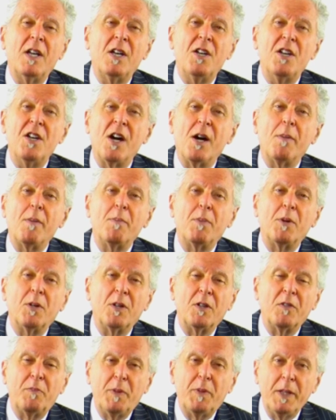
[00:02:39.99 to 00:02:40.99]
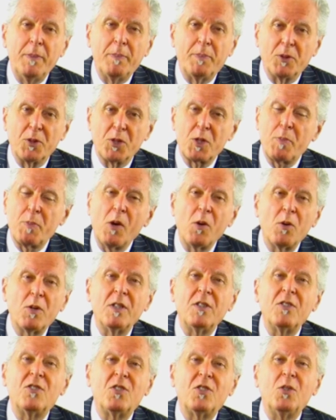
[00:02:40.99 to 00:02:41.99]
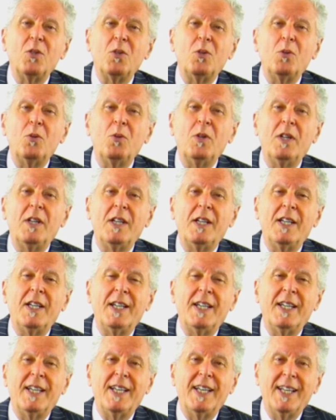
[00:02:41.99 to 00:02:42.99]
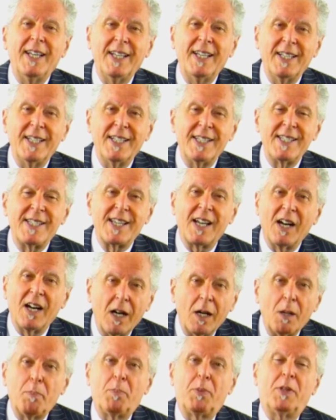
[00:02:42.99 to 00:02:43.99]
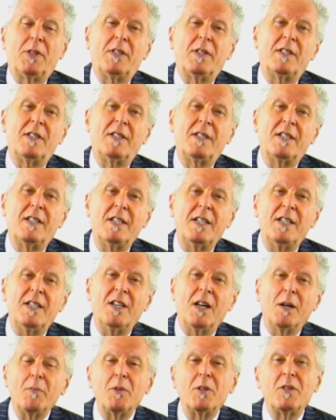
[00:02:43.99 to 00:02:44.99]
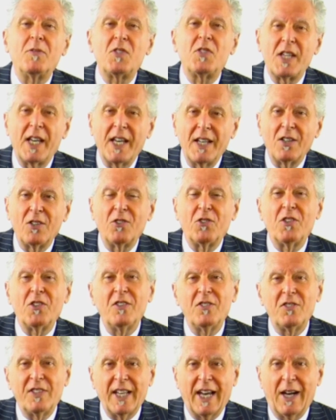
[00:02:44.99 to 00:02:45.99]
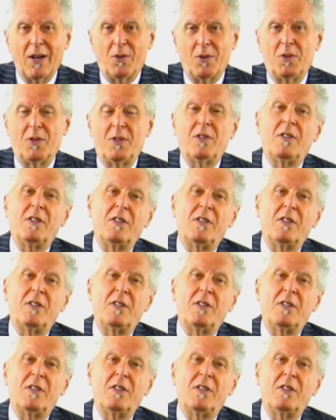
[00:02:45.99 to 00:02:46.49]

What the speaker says: Number of people spoken to is up. Number of sales is down.